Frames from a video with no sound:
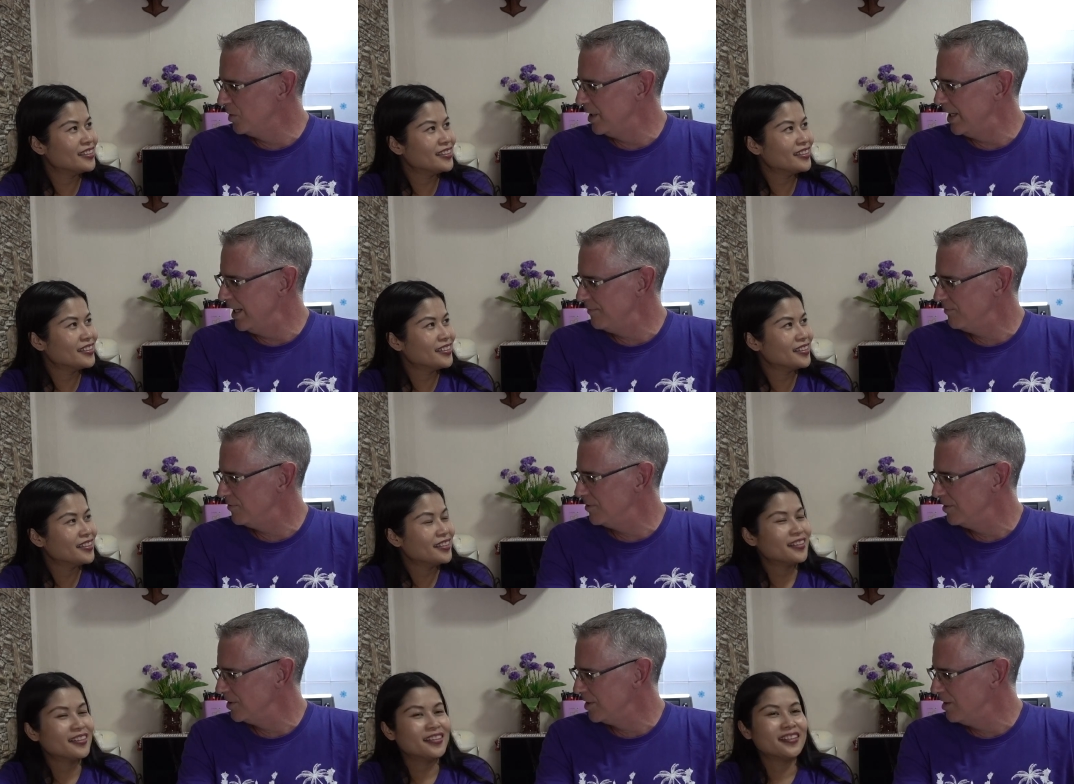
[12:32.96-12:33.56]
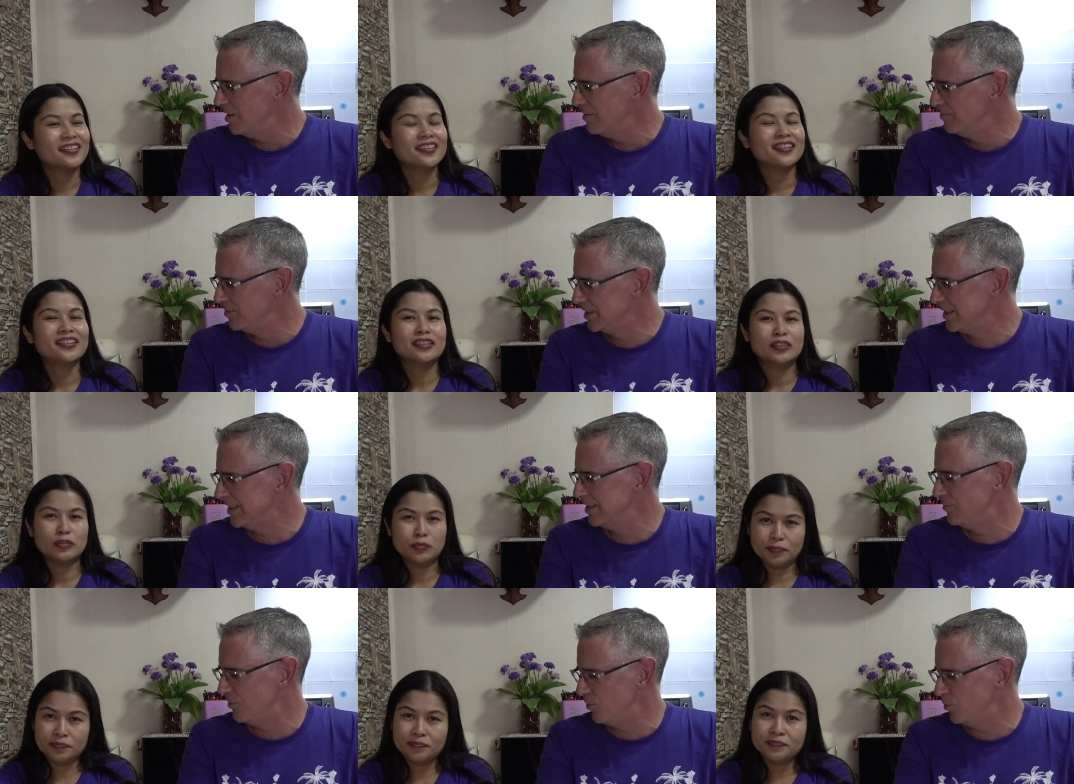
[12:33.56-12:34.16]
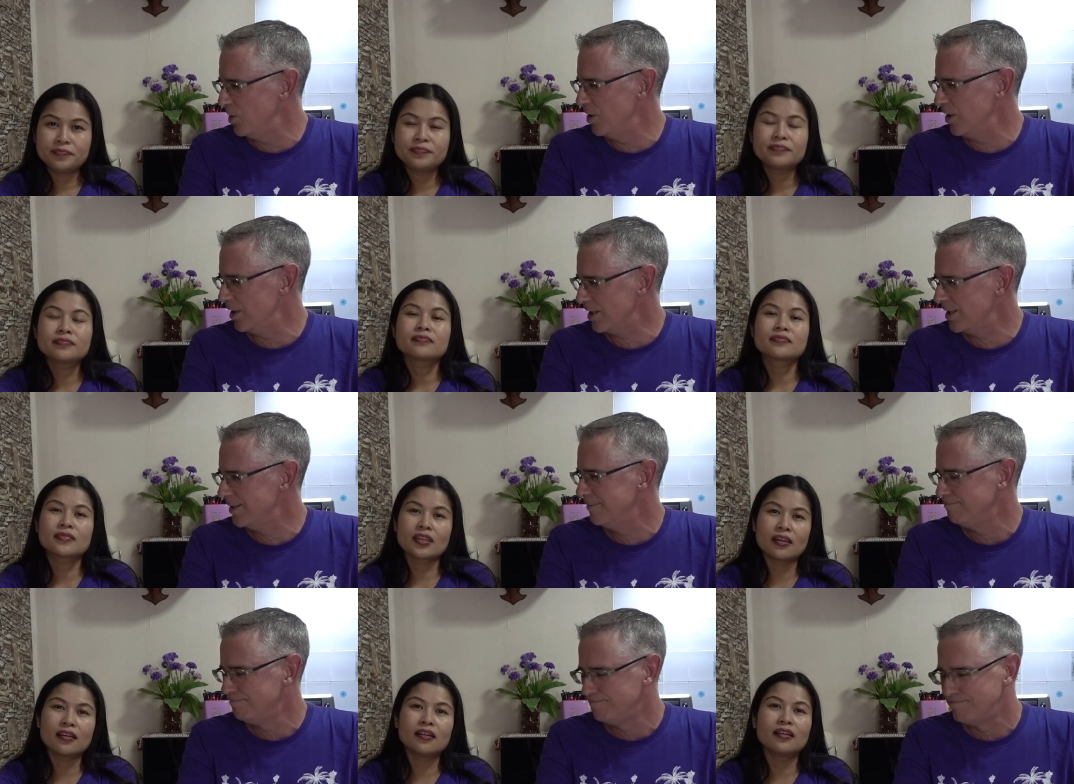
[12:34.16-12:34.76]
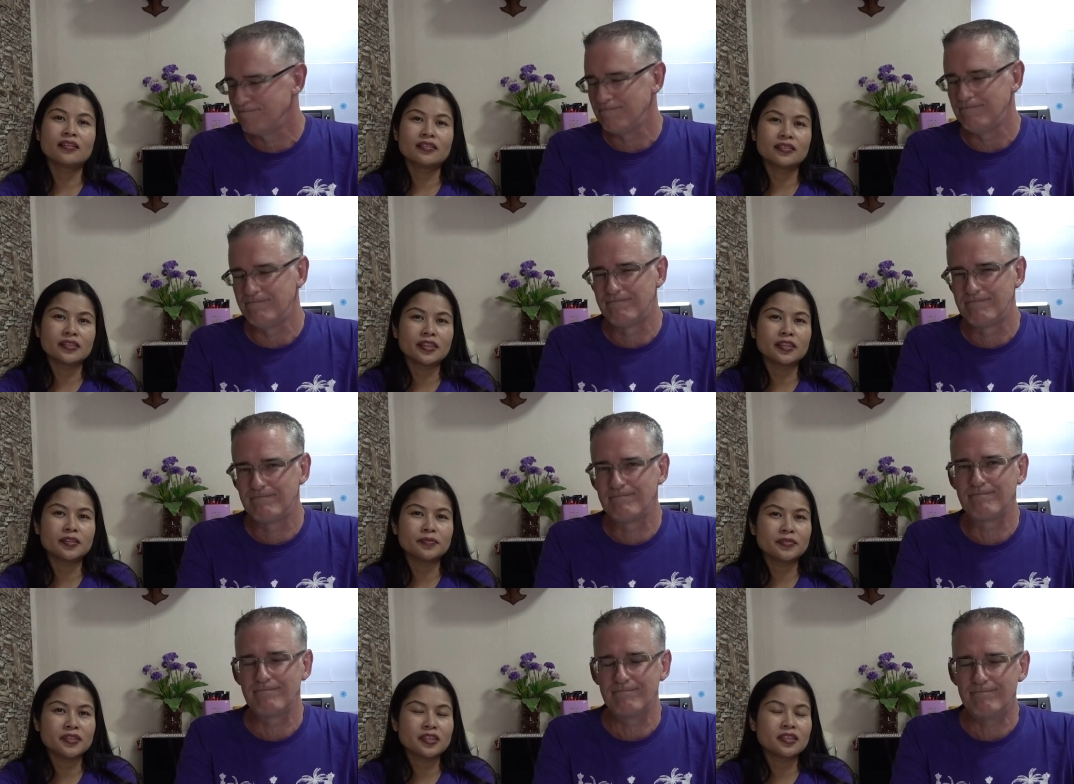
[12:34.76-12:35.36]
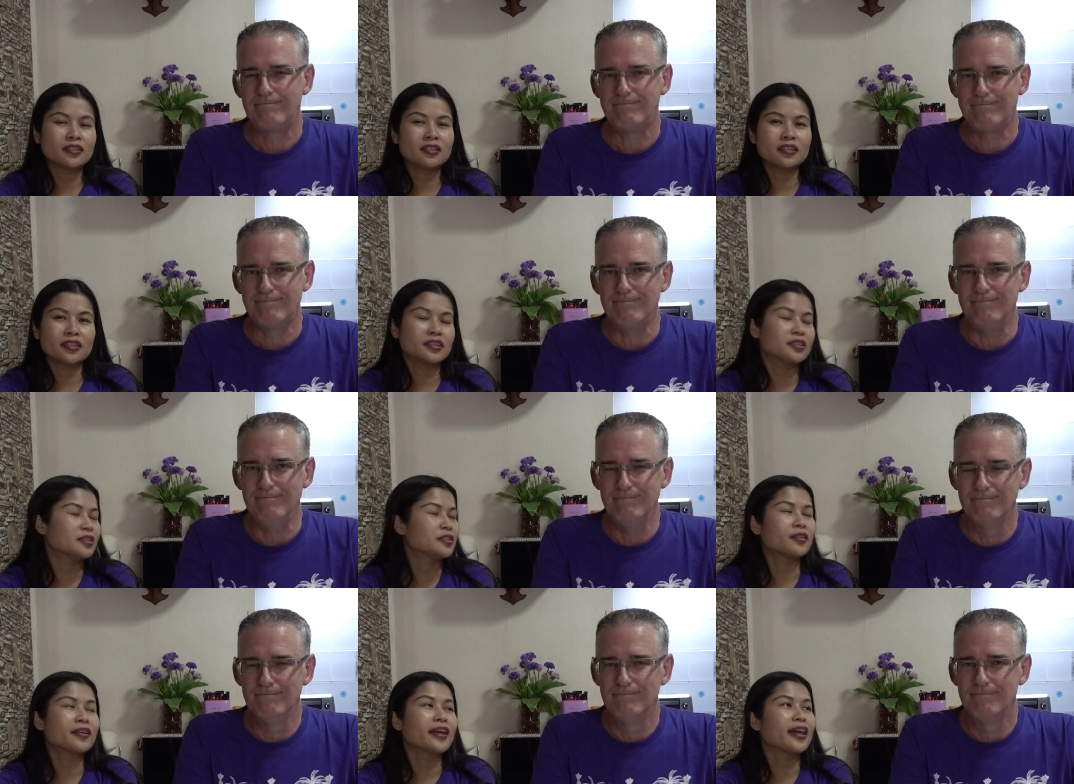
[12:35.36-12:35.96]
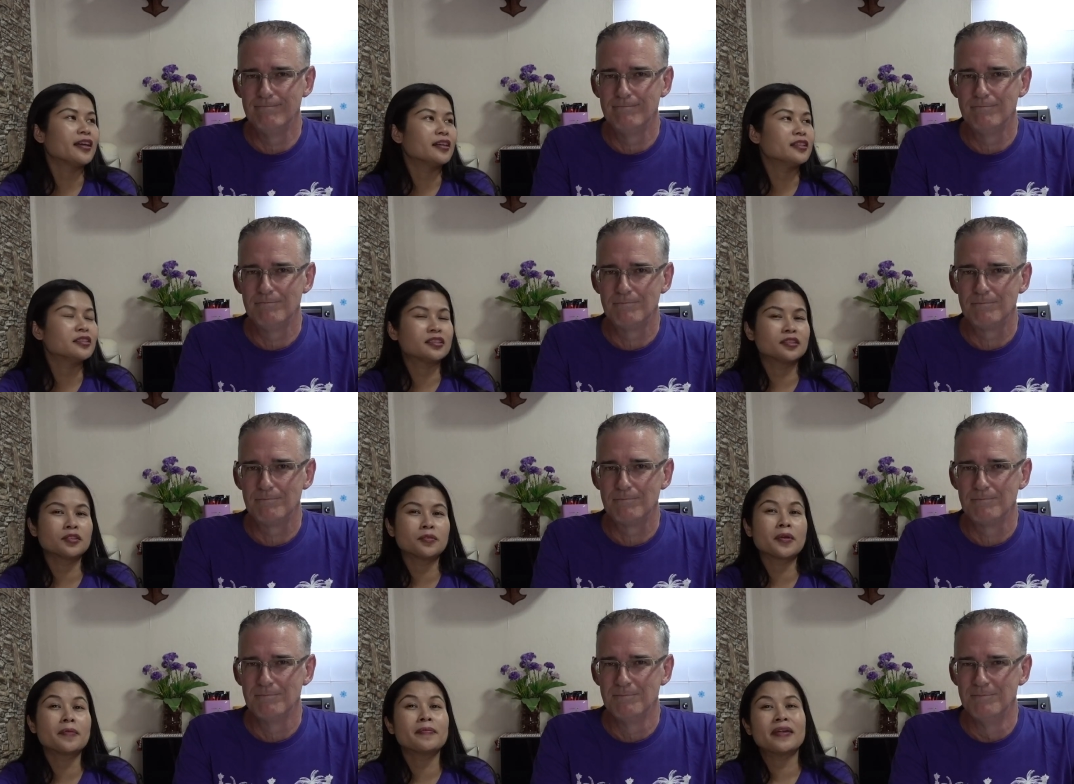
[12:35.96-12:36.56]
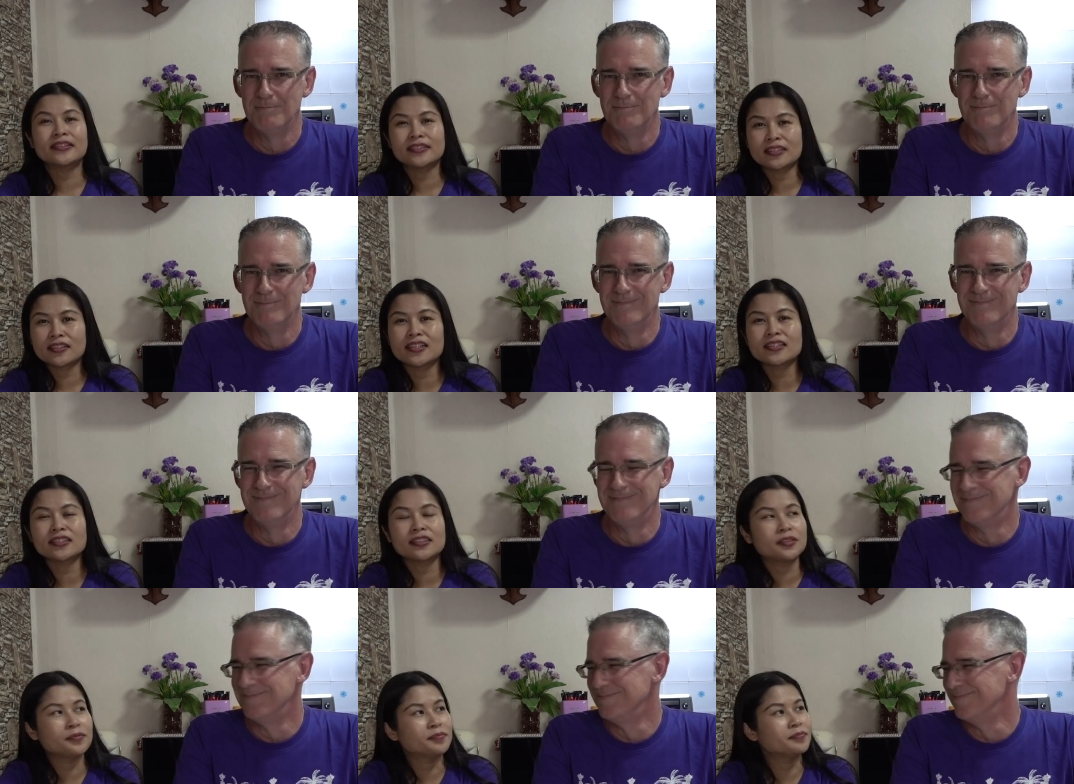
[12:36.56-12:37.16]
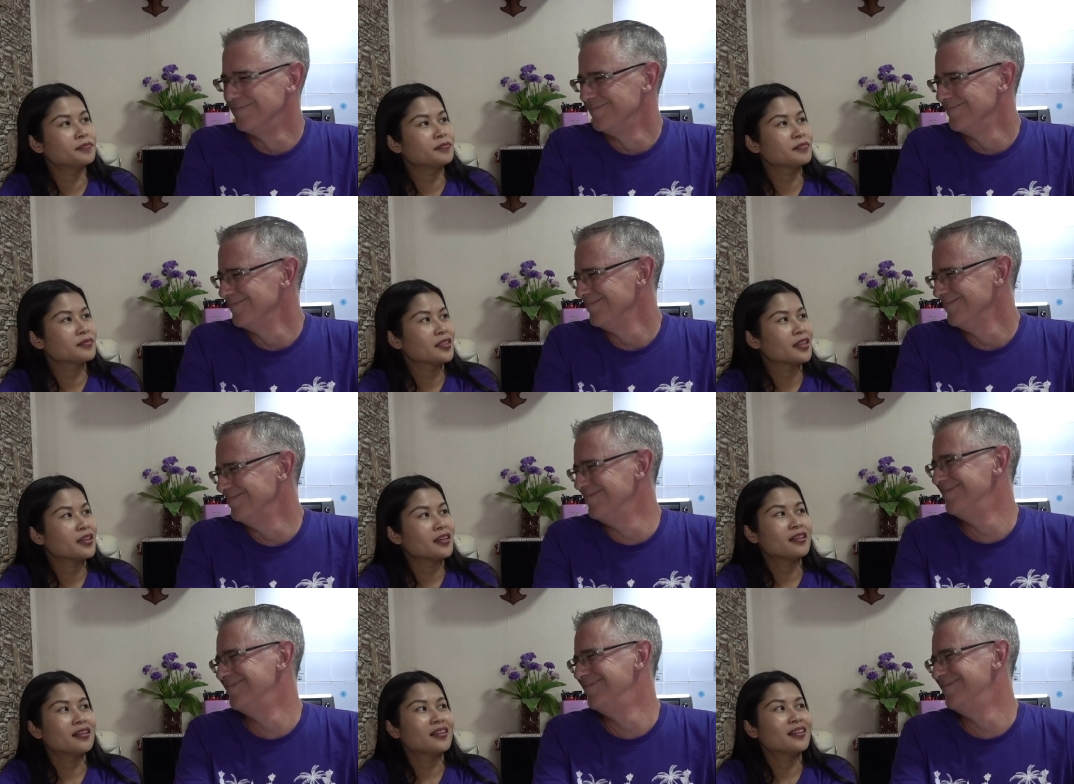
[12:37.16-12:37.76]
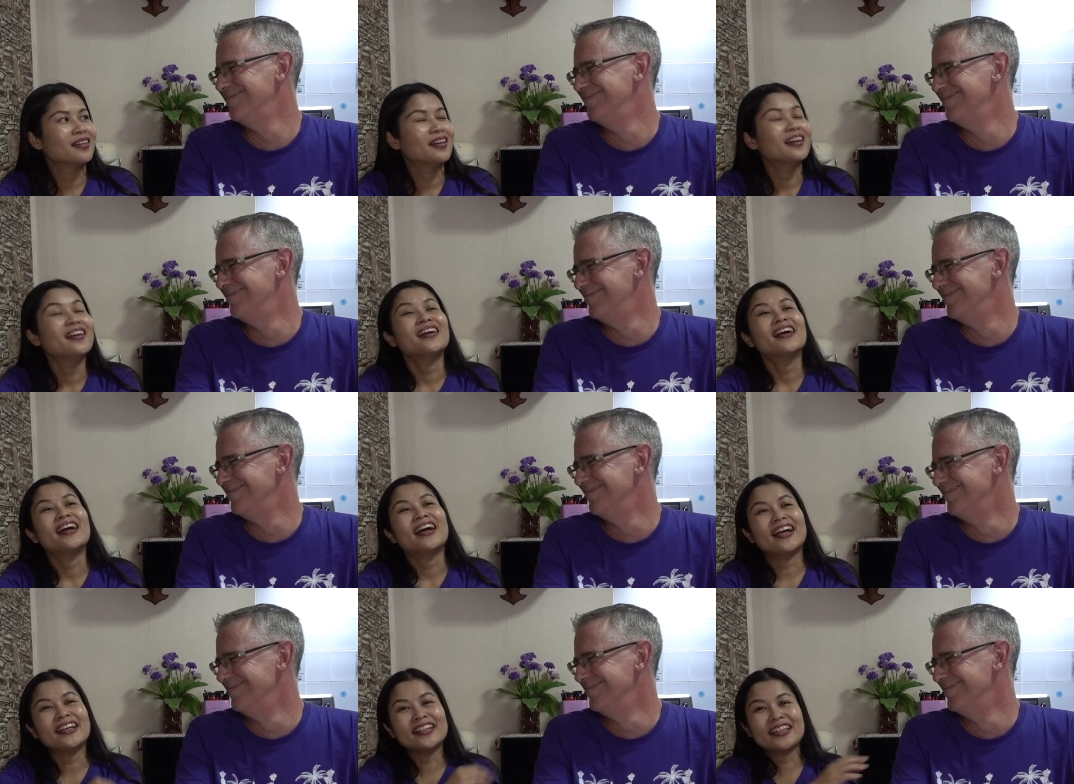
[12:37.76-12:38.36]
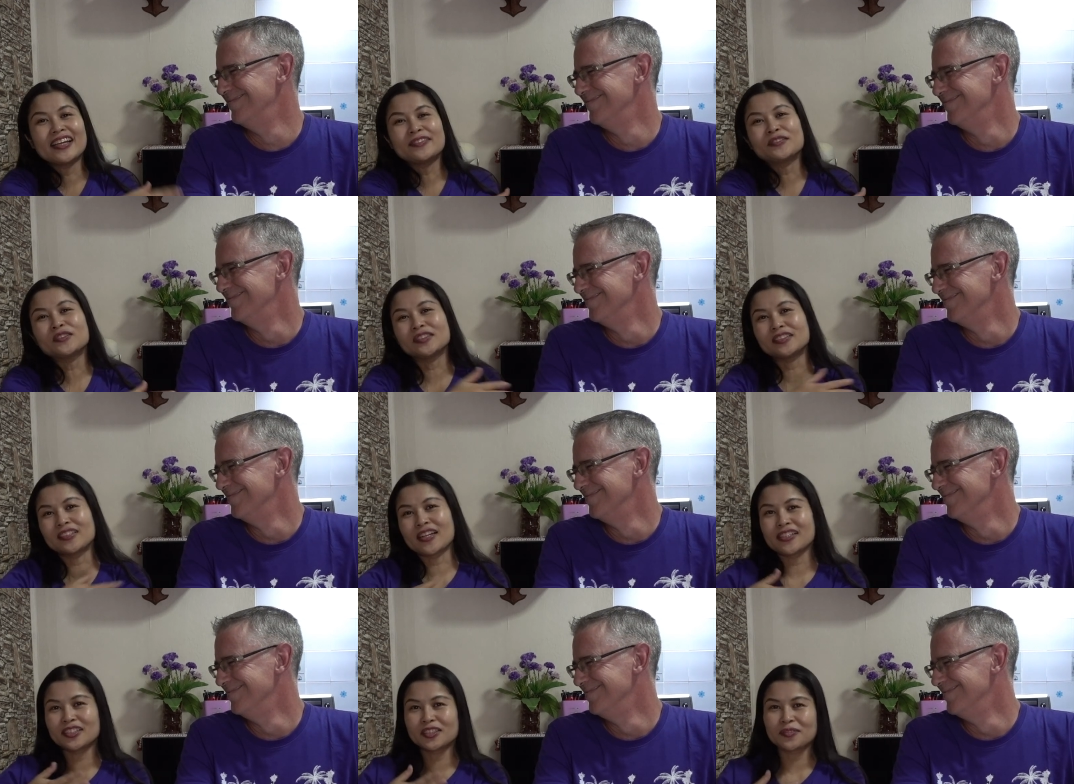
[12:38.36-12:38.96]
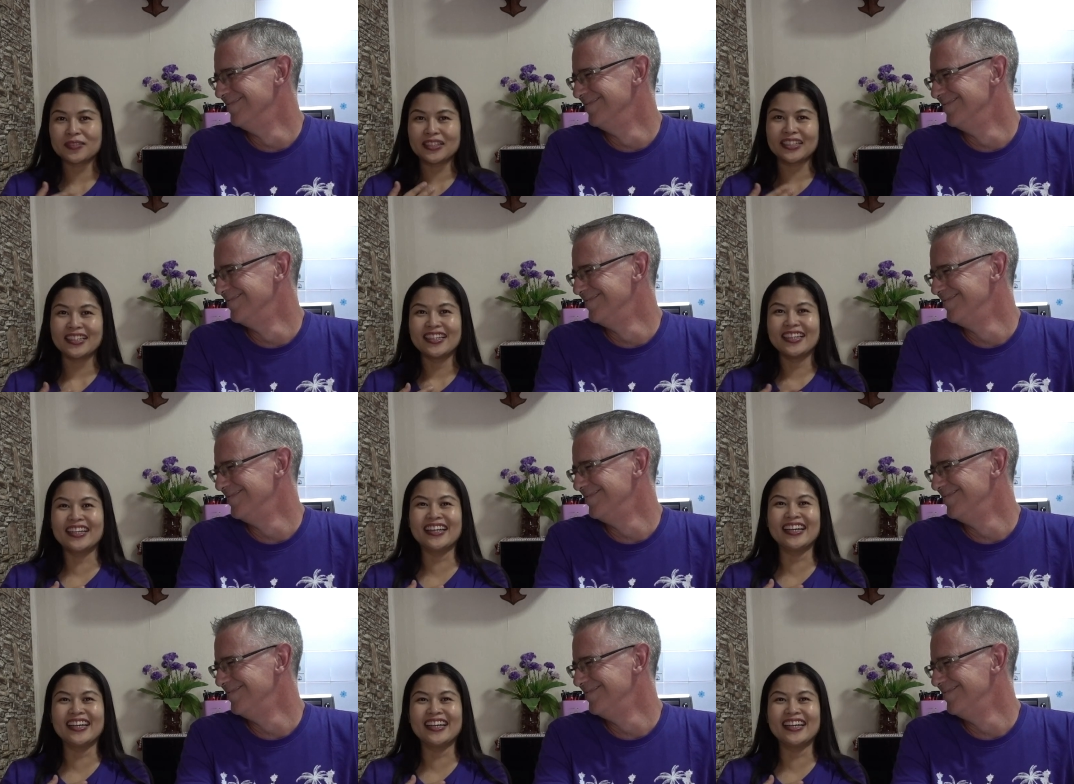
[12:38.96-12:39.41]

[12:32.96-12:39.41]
Speaker 1: when I have to go overseas for work.
Speaker 2: Yeah, yeah, it's, it's okay. It's no problem. I trust him, and he has to trust me.